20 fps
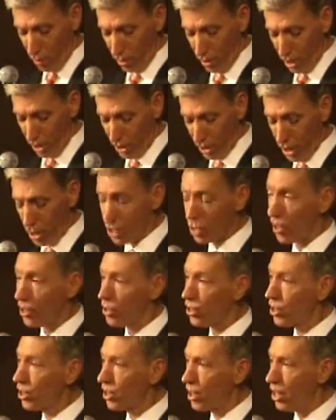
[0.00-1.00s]

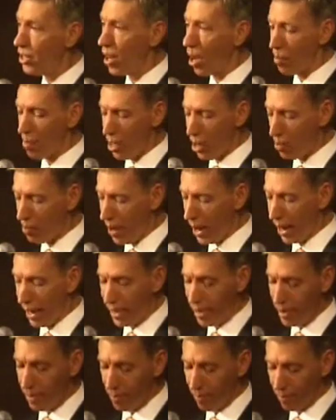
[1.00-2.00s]
decisions to numb their
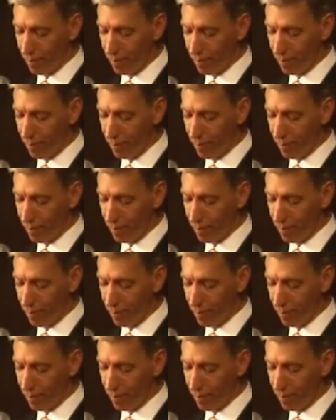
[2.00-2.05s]
pain.